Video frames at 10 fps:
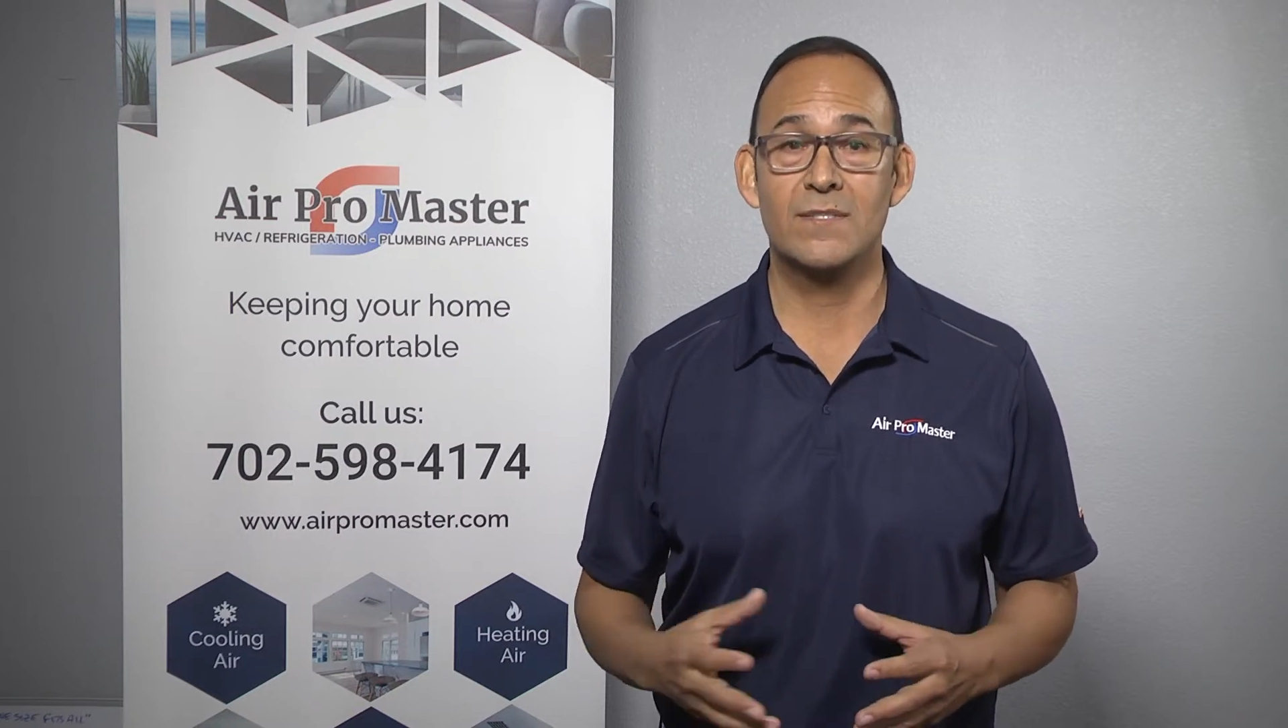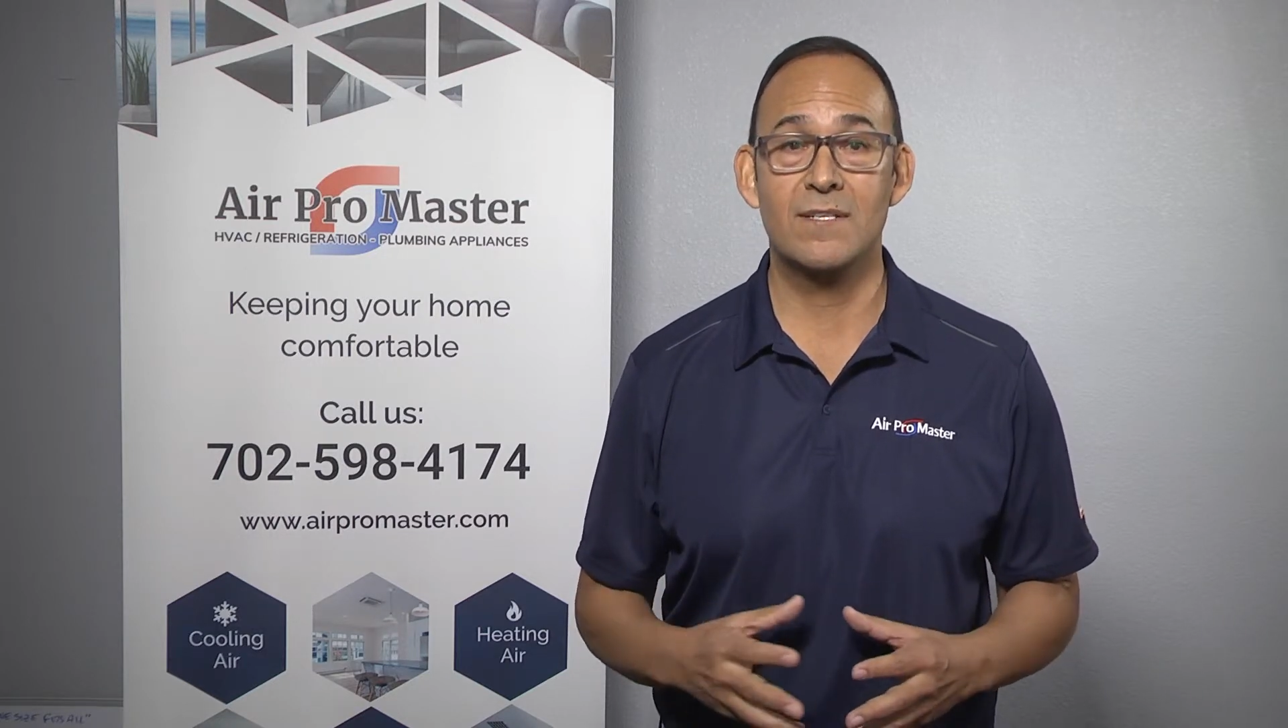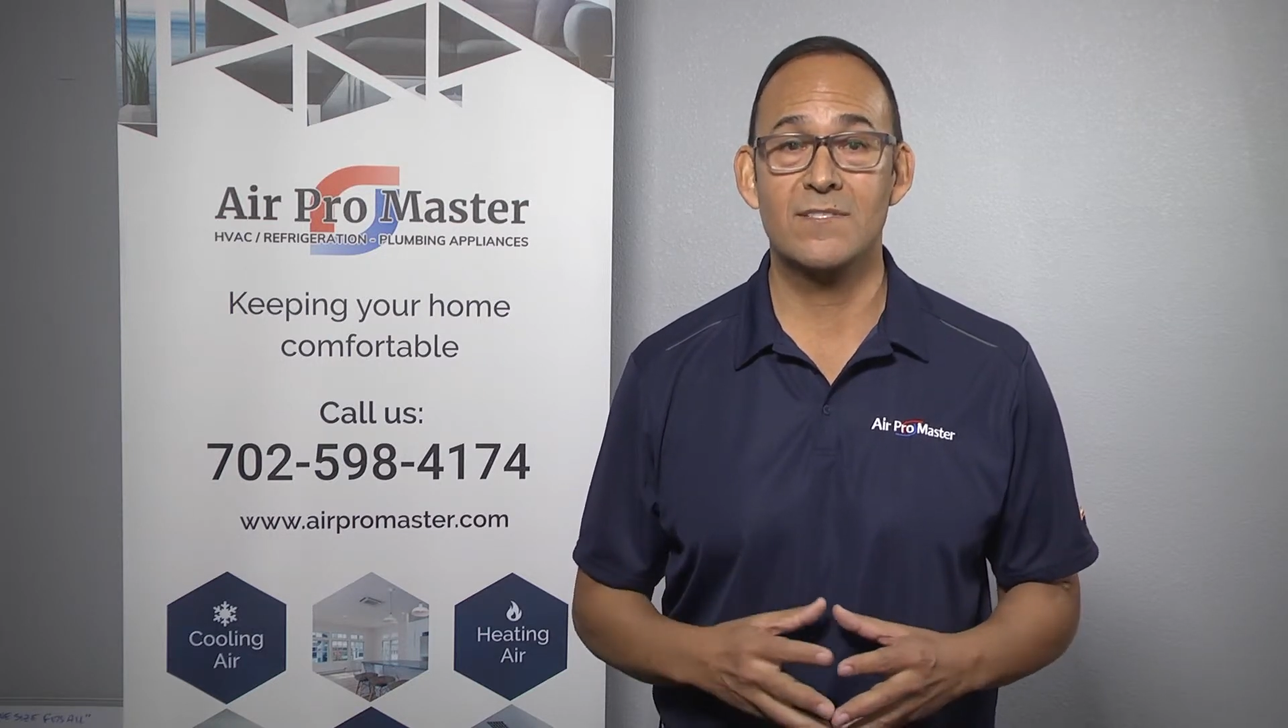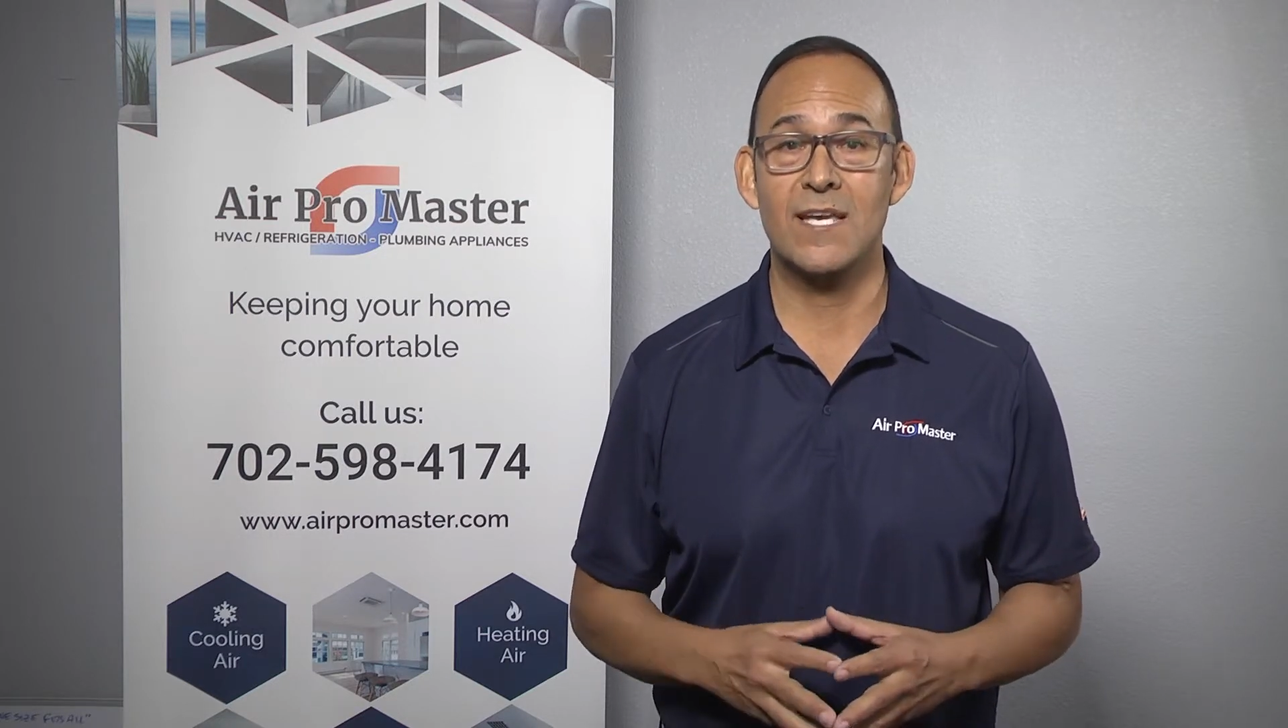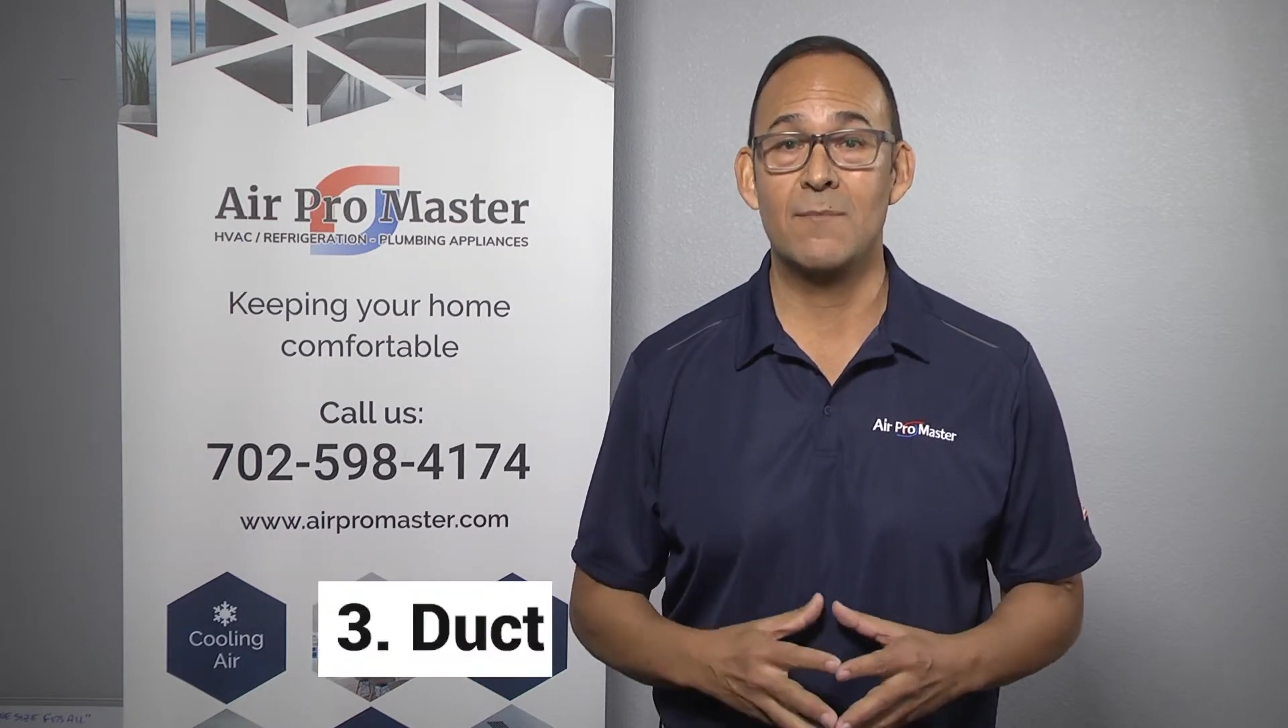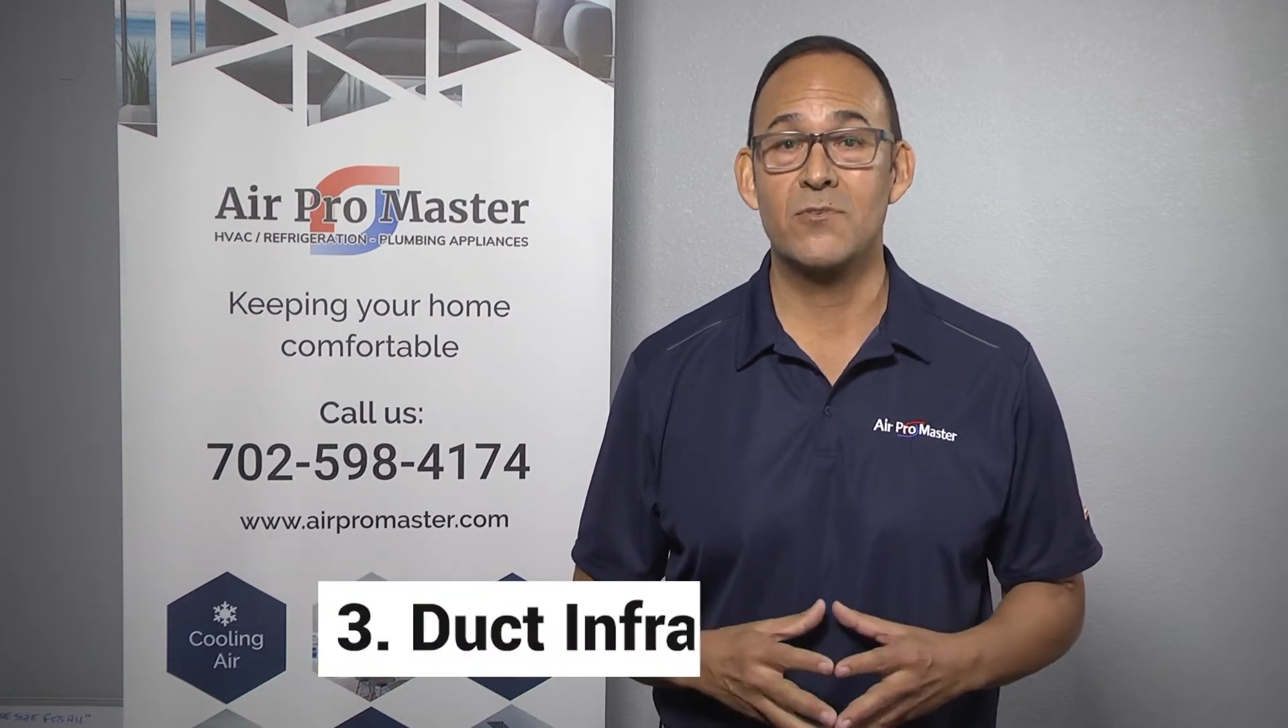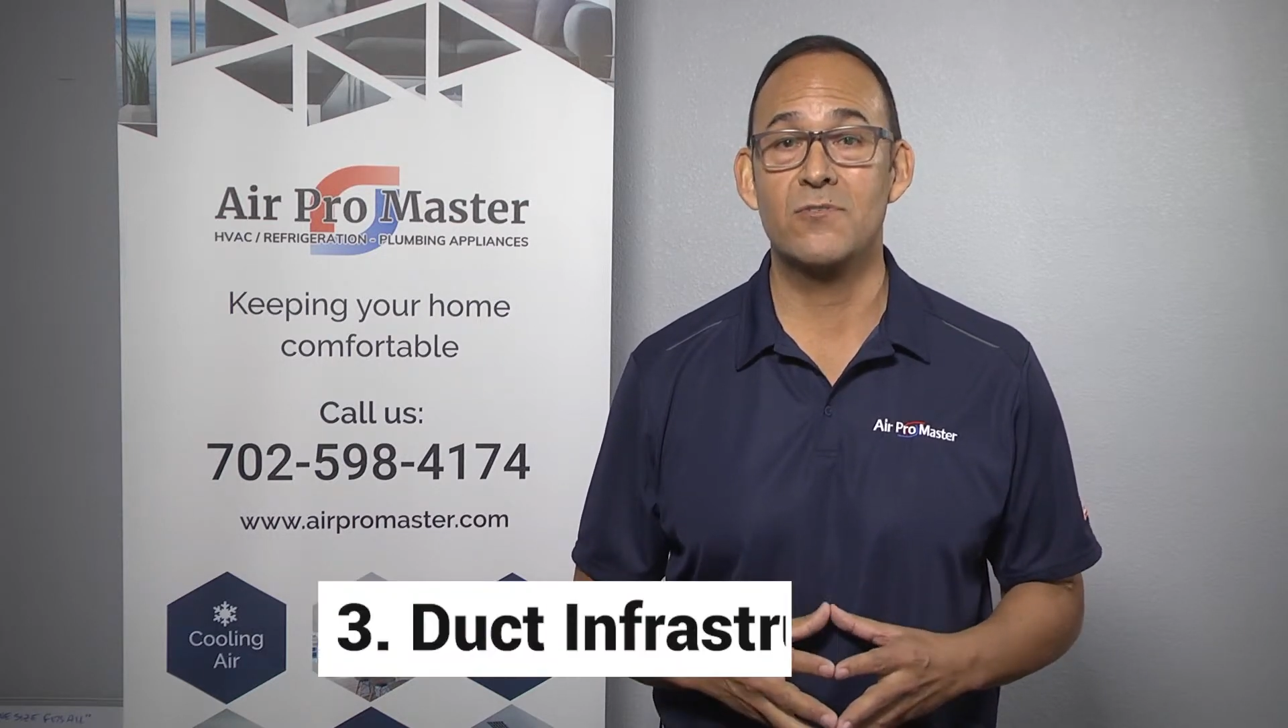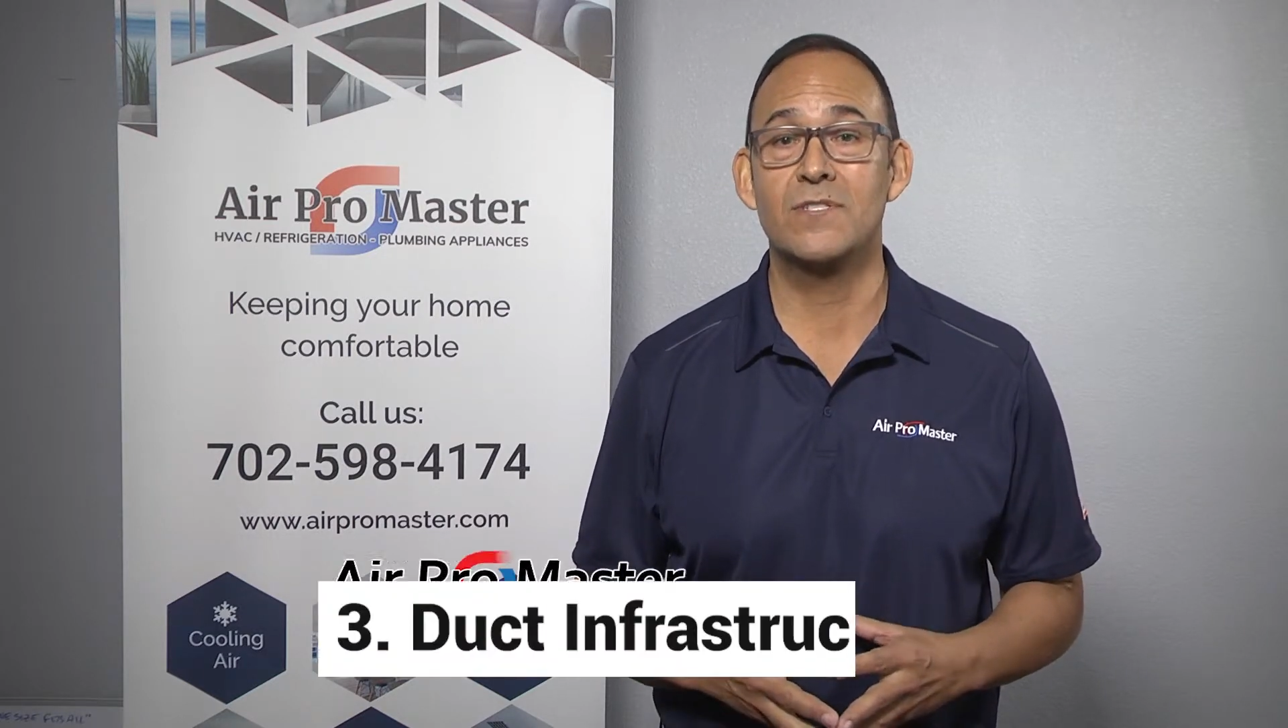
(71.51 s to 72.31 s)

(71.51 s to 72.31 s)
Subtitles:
to examine your